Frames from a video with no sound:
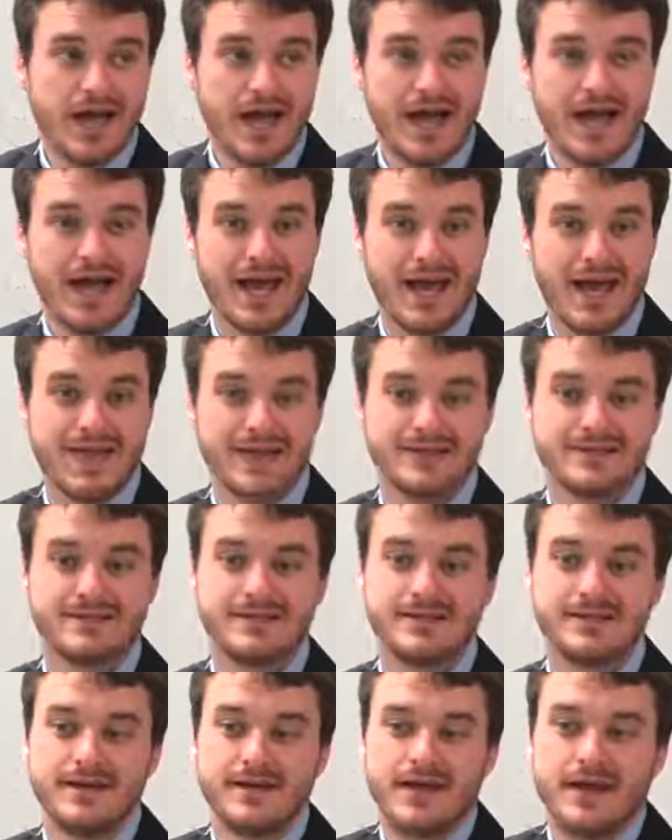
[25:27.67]
And
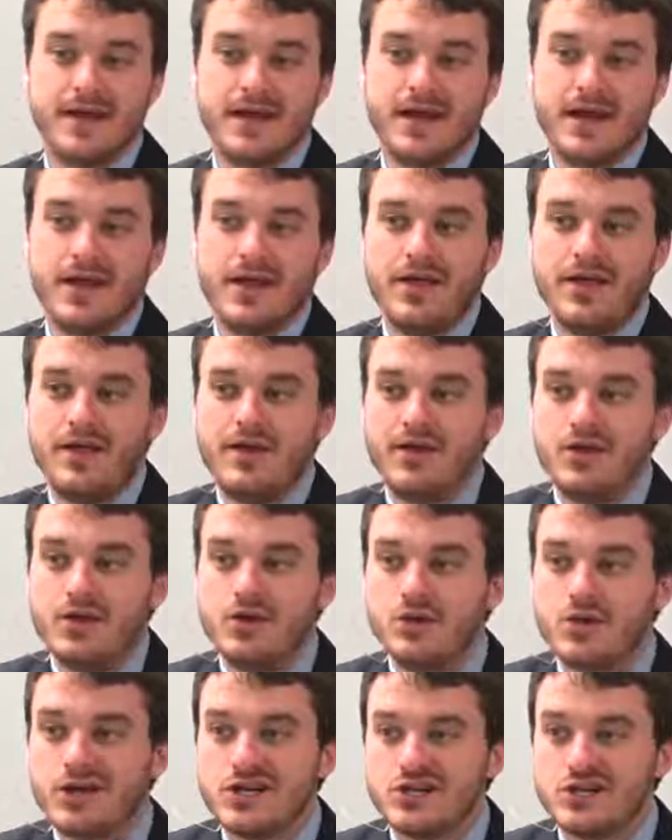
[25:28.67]

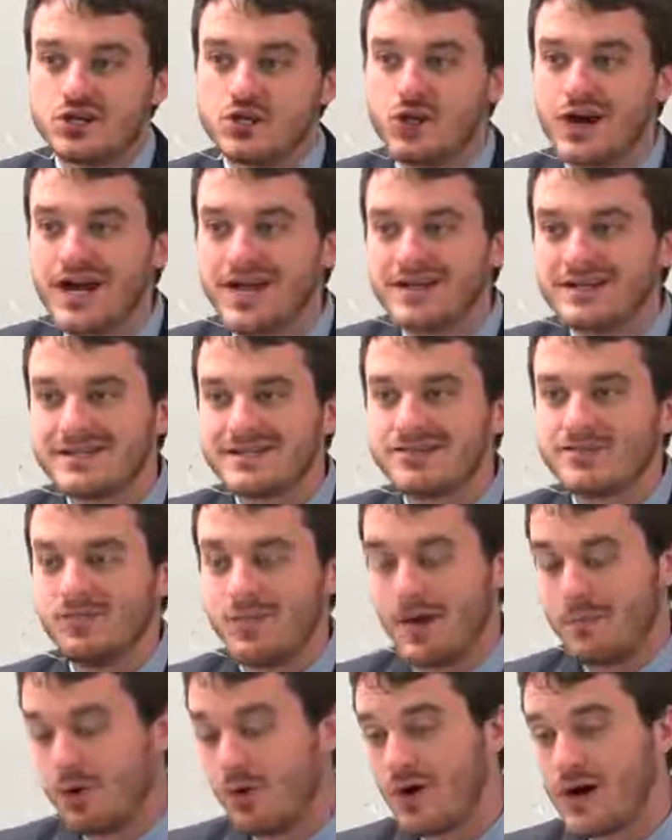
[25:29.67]
you can trace,
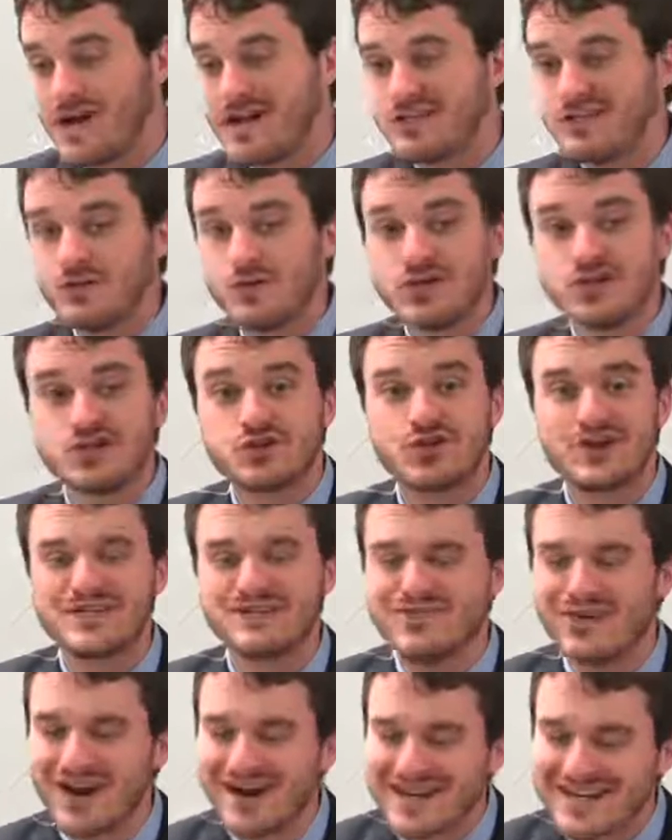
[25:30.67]
my point is, you can trace
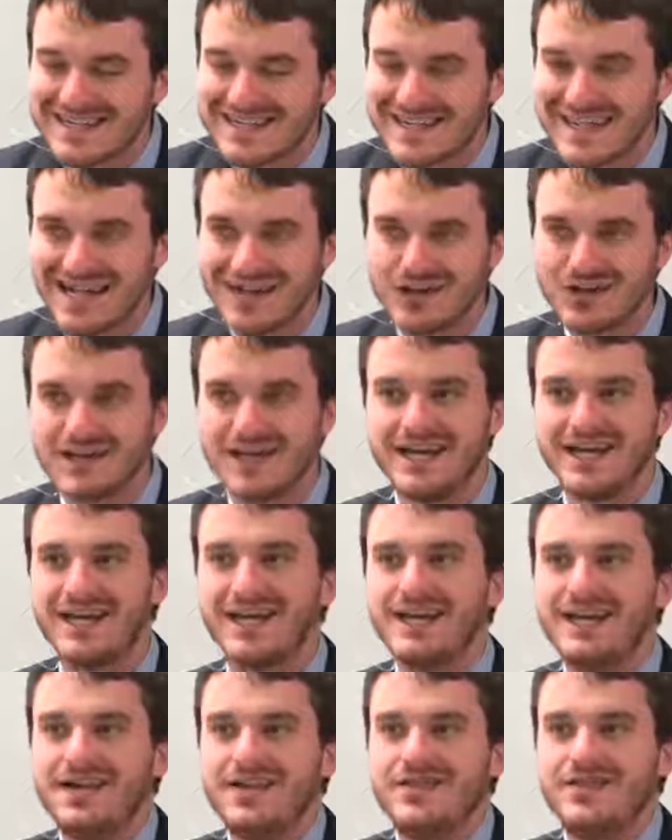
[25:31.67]
very
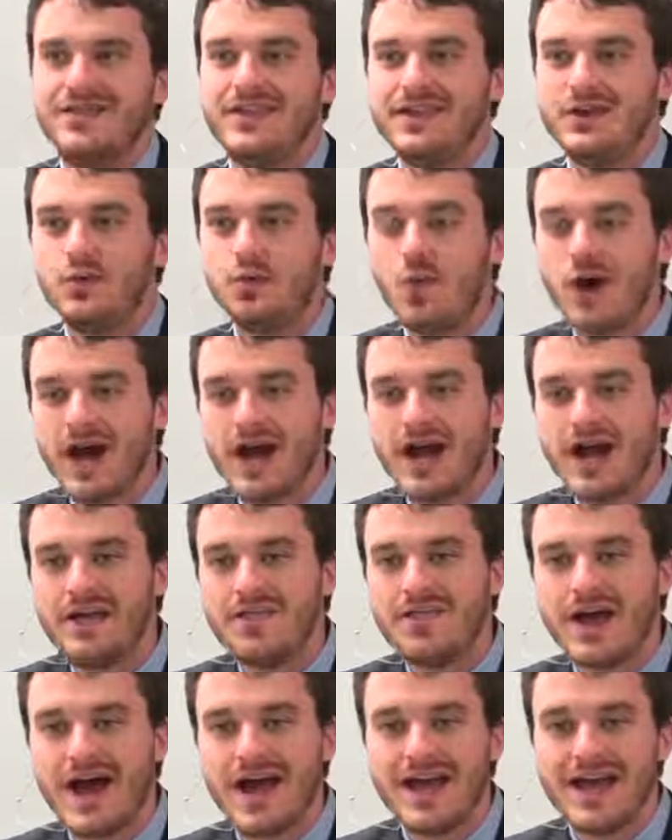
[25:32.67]
clearly the way
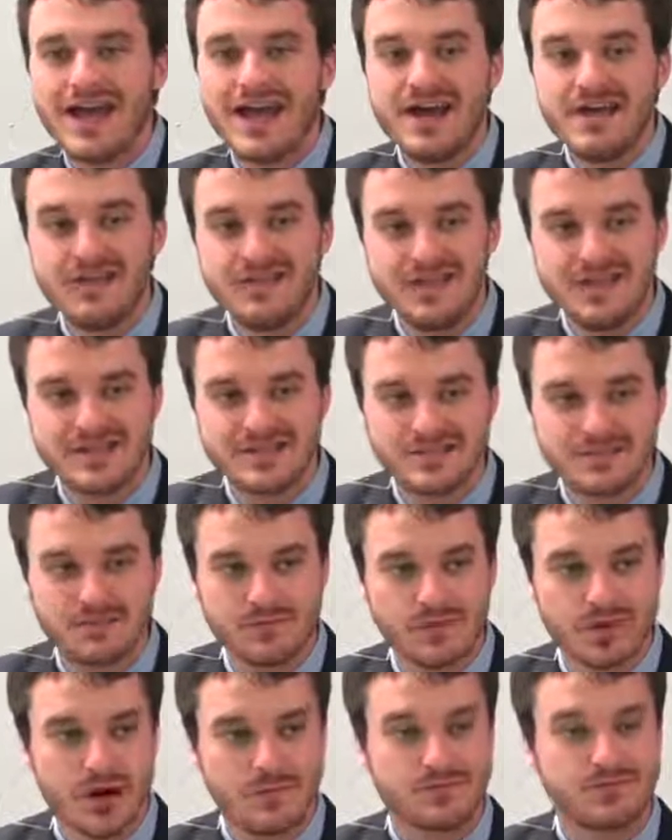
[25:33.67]
that
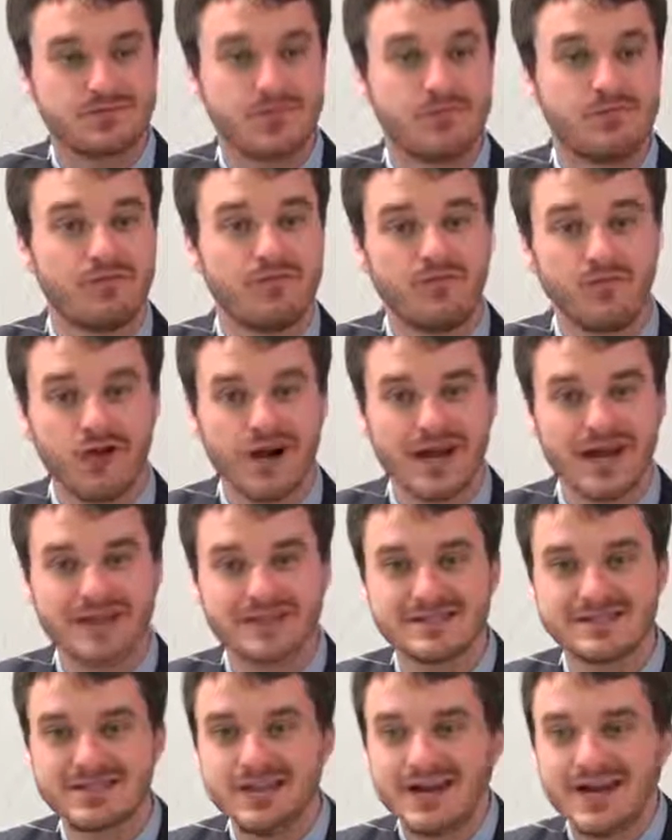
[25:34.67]
atheism comes from
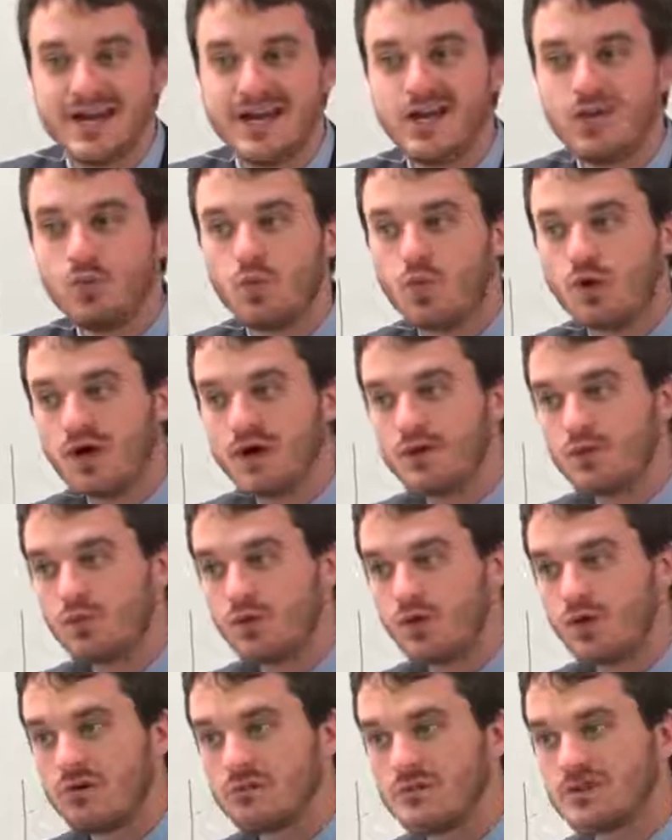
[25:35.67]
France, and it
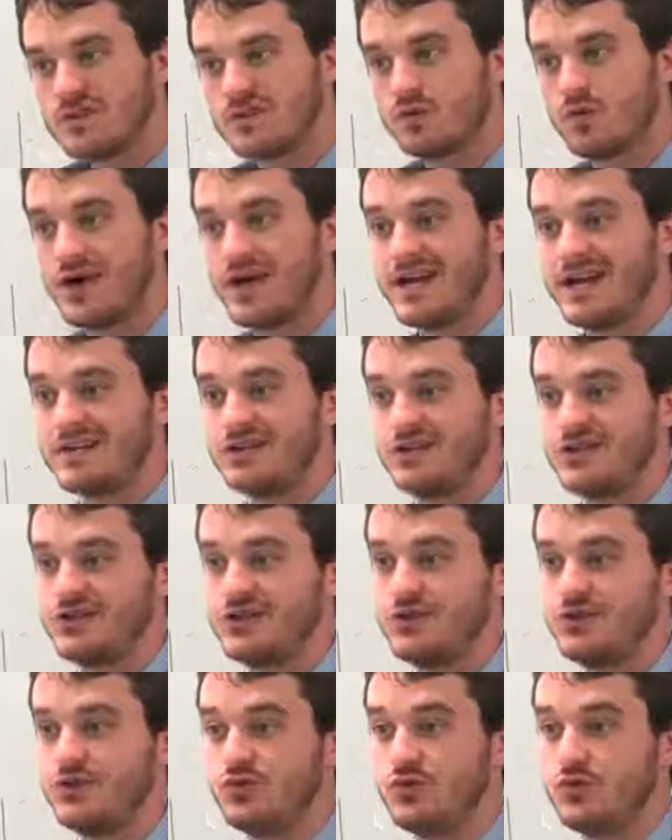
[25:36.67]
worms its way
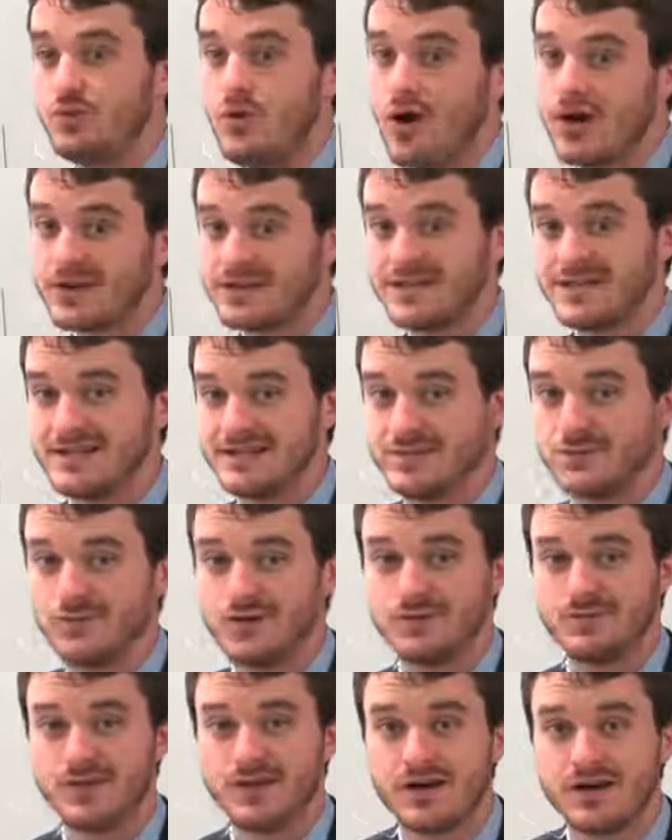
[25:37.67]
into Marxism,
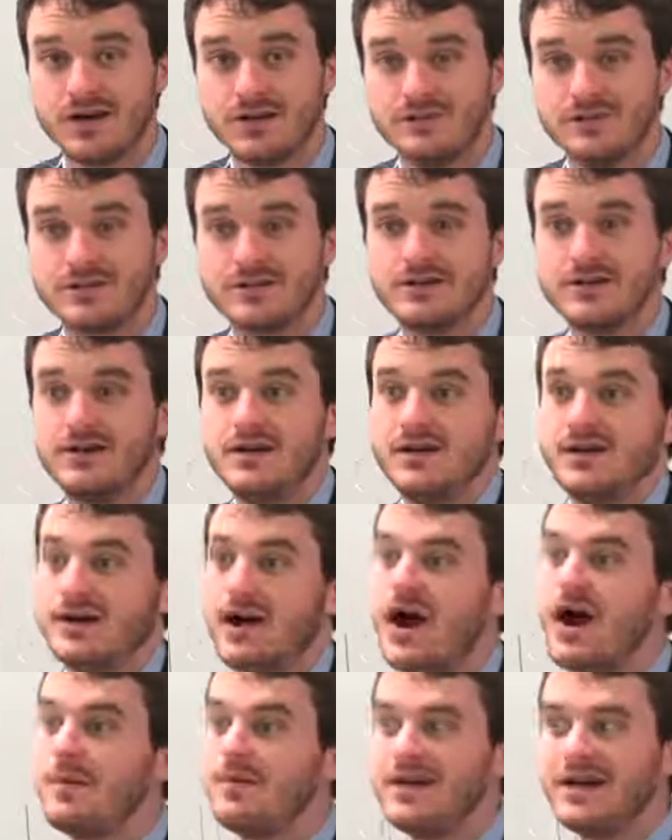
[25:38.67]
which becomes
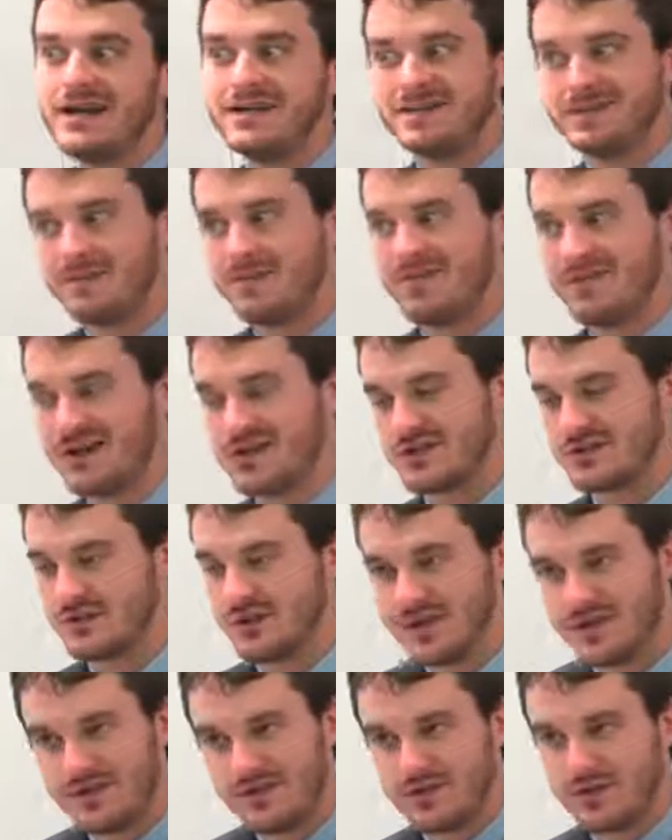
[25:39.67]
communism
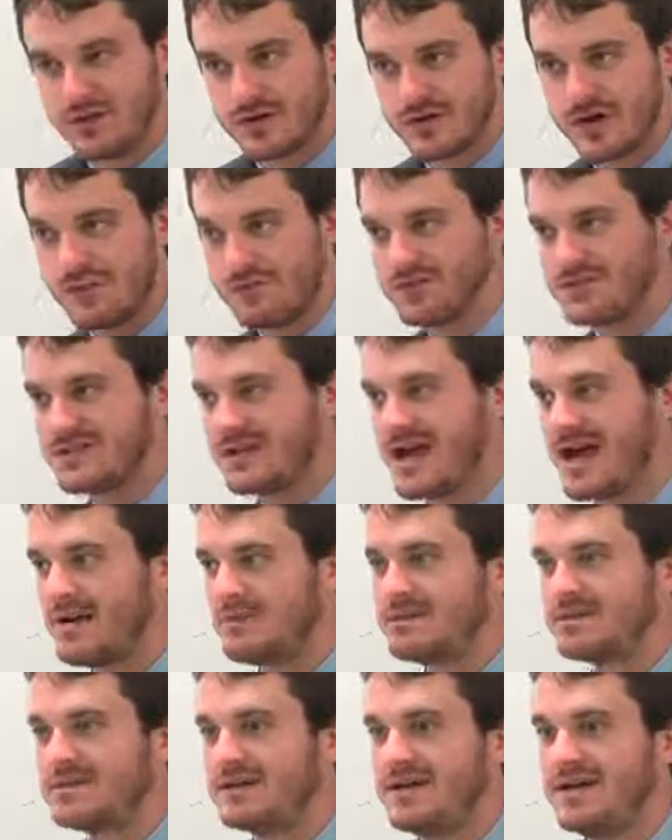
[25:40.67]
eventually through a couple
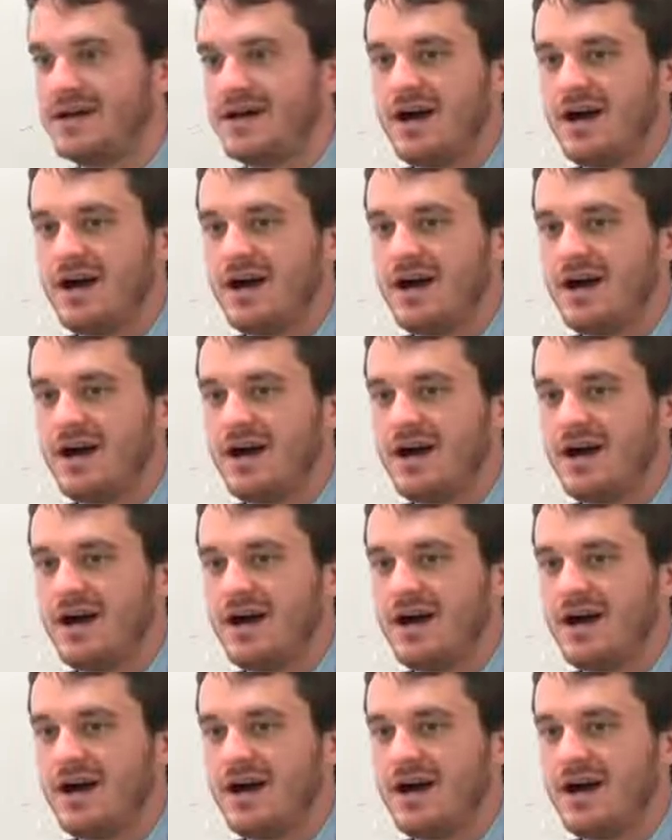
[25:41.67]
steps.